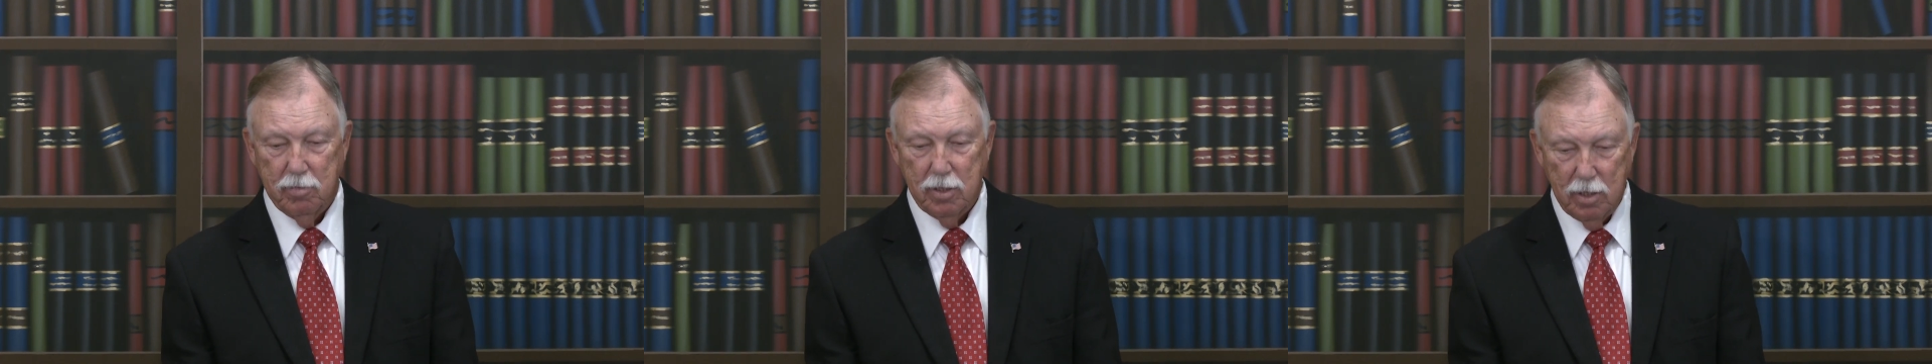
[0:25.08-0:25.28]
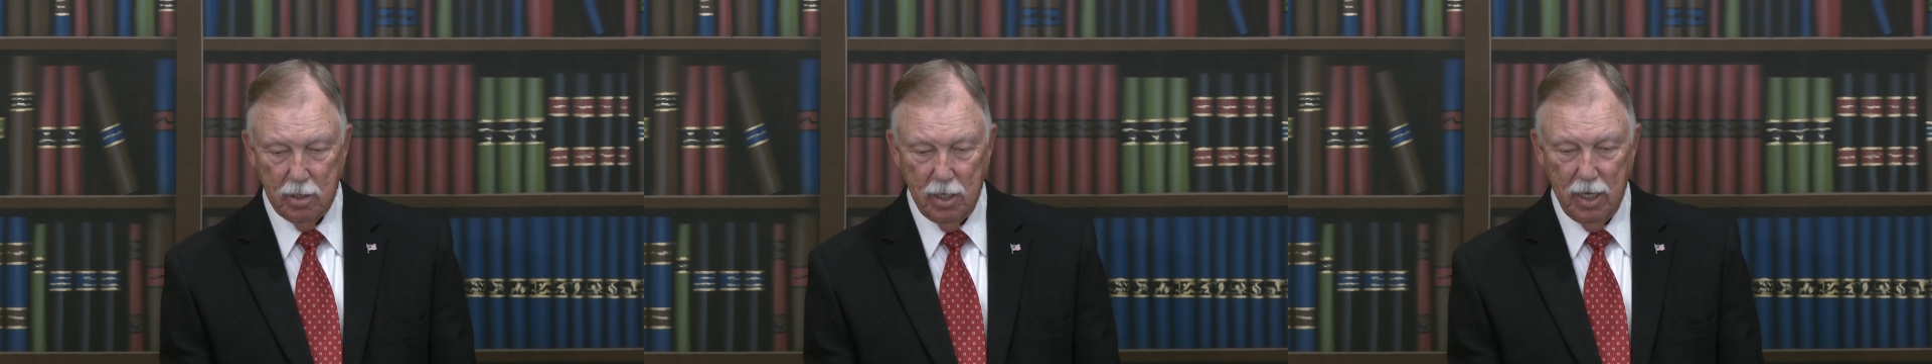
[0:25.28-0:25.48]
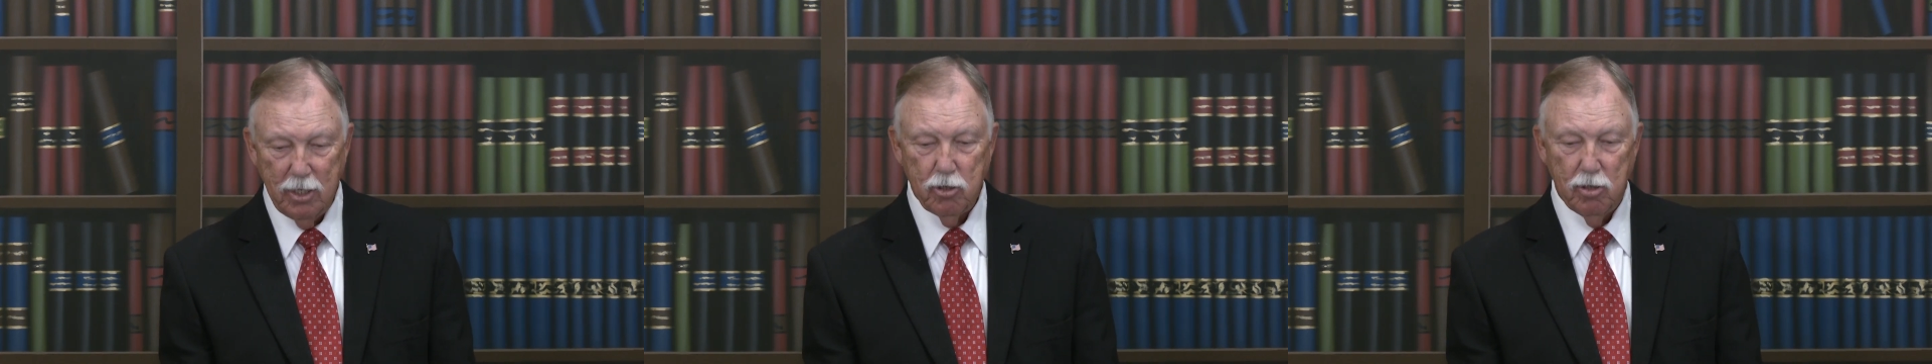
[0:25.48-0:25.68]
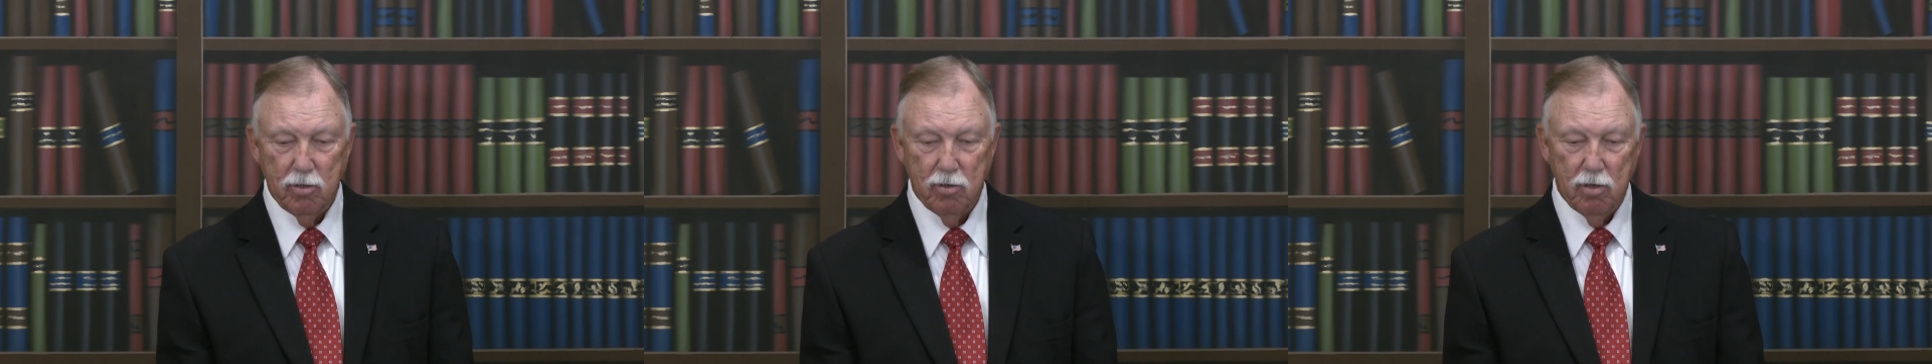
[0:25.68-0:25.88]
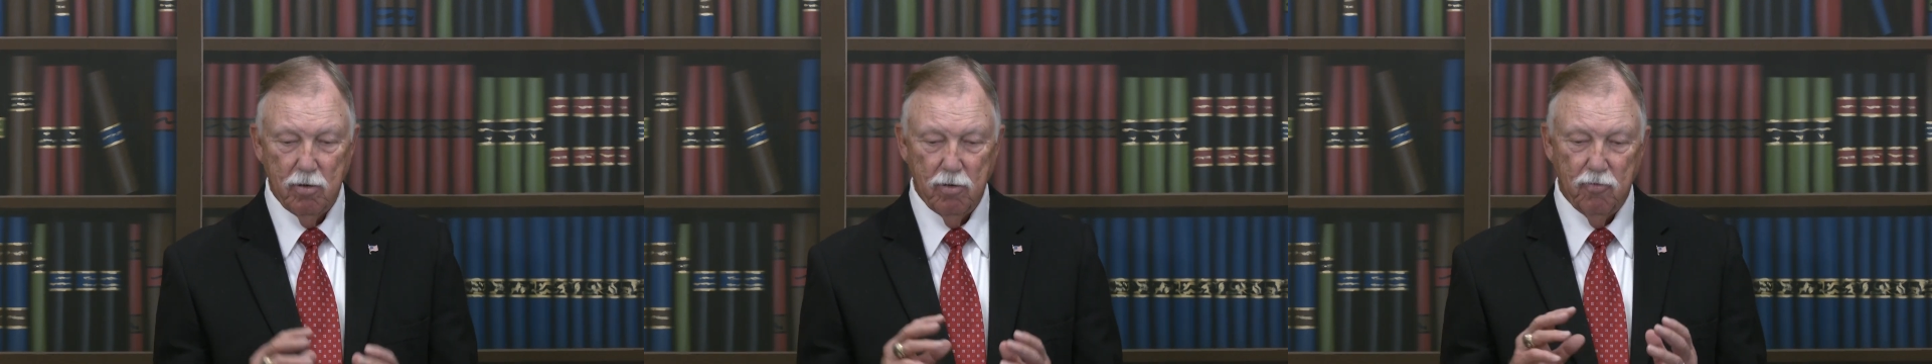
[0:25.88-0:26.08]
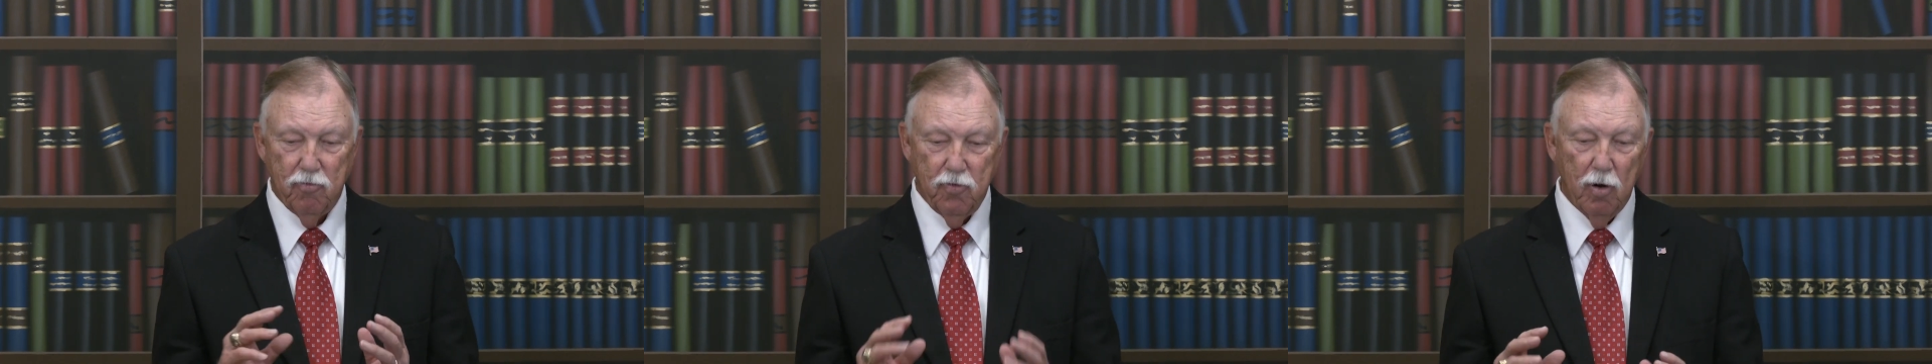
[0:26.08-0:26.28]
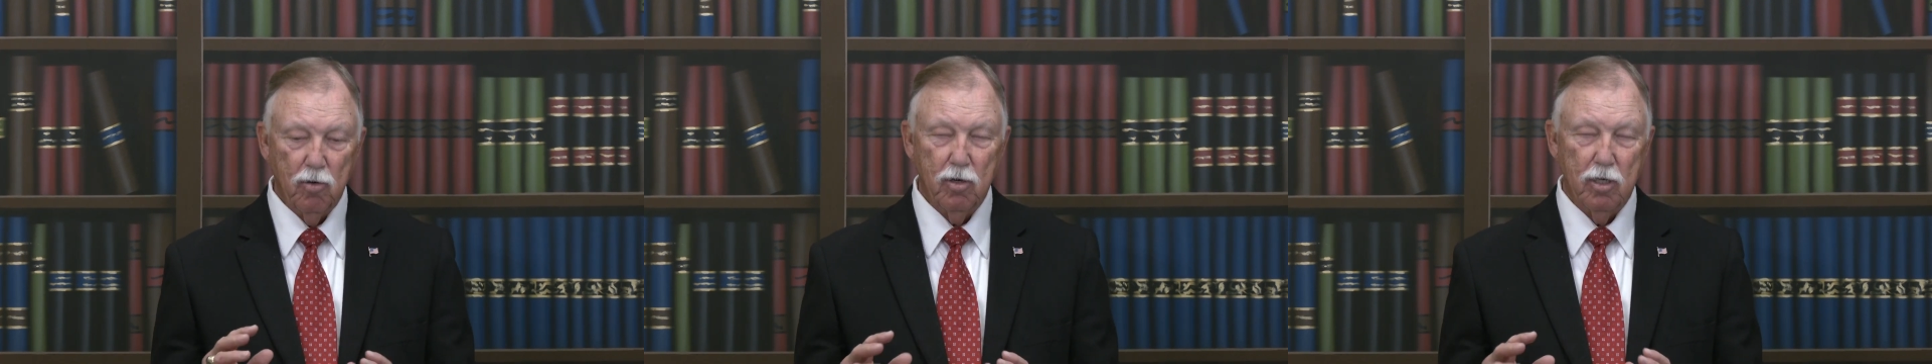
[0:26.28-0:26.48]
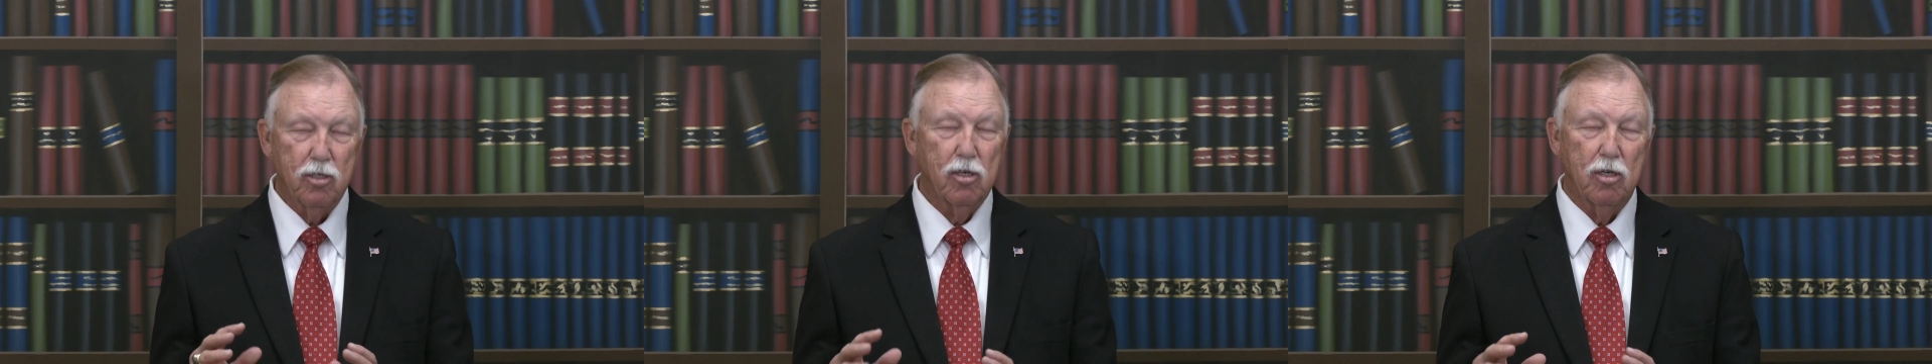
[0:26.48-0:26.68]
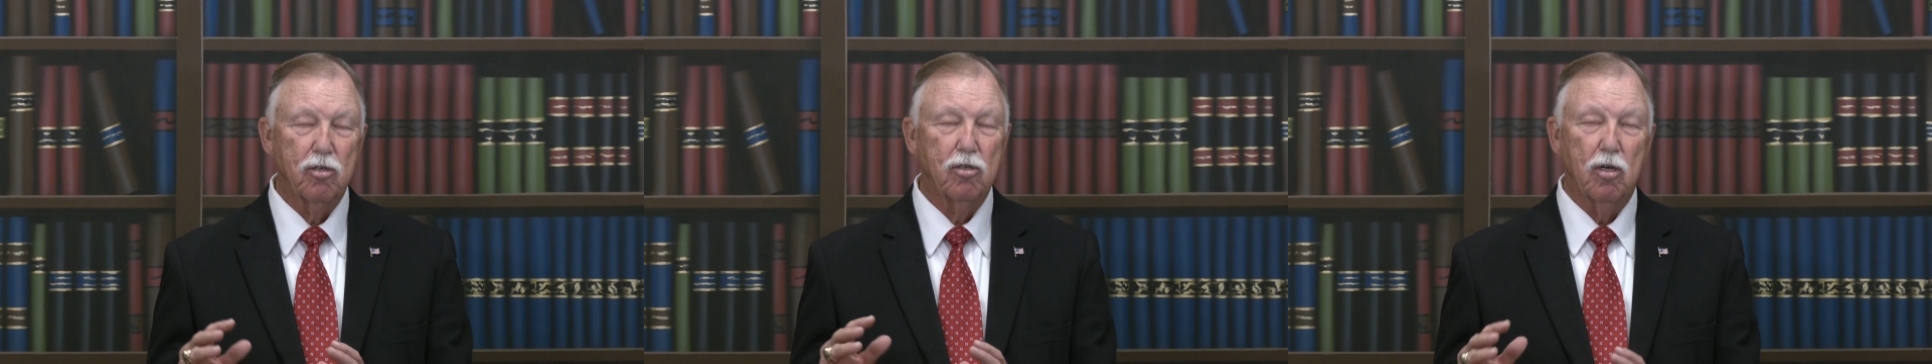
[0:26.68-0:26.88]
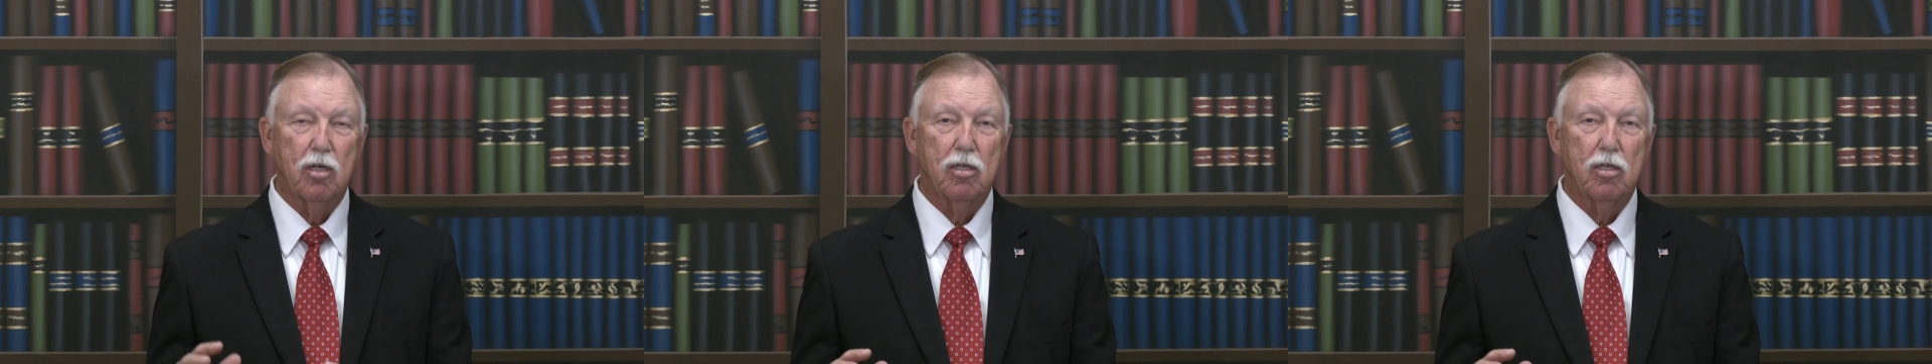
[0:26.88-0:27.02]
lesson focuses